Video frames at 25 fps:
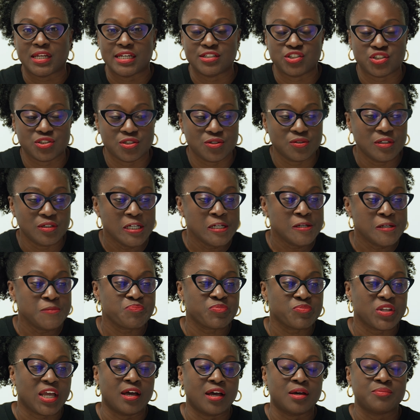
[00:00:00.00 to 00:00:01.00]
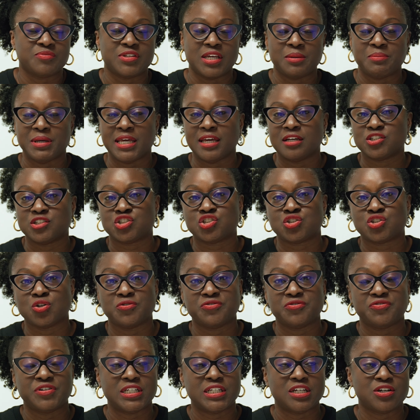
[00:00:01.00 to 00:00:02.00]
I do. They may
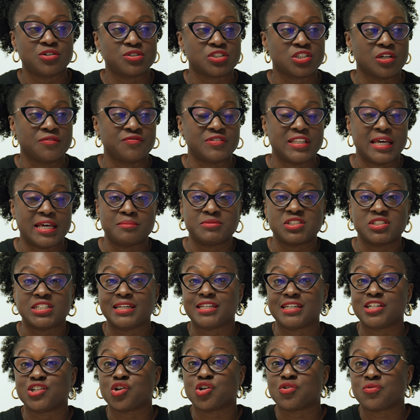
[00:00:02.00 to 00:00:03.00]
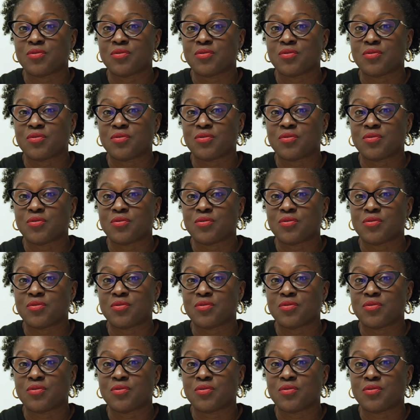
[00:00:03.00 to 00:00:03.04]
show videos of them taking a